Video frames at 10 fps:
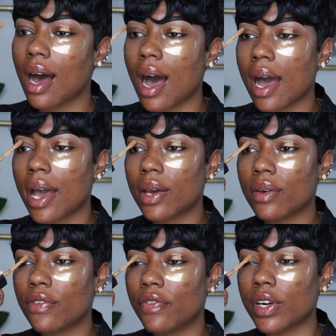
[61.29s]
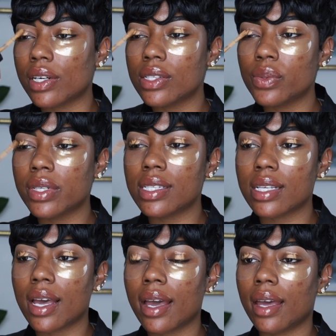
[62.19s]
I first want to
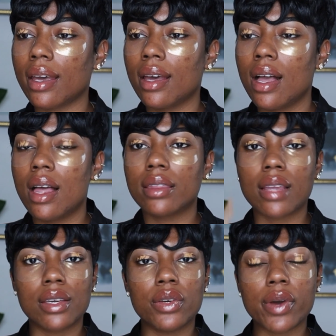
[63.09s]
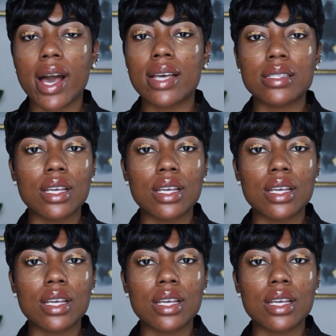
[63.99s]
say thank you guys